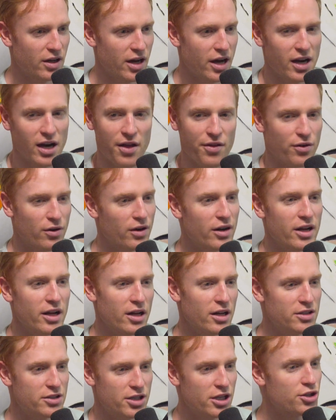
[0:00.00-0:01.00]
another
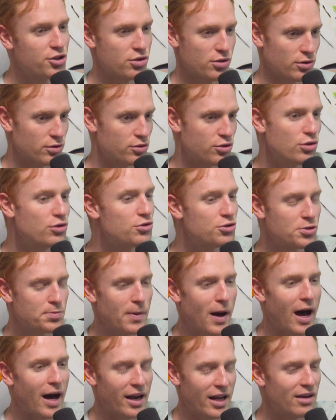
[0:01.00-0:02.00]
additional
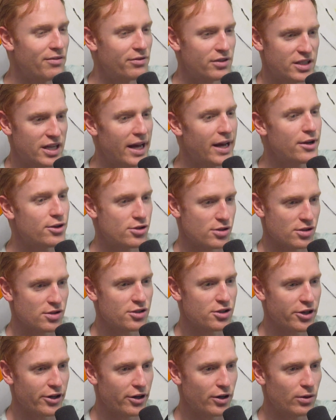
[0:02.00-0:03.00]
two-spot invitation
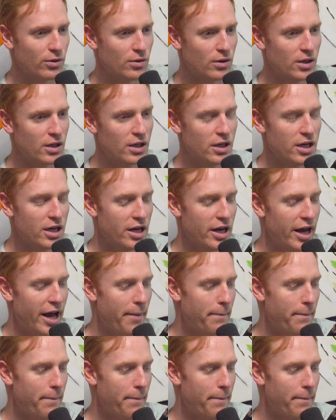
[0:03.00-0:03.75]
to. No.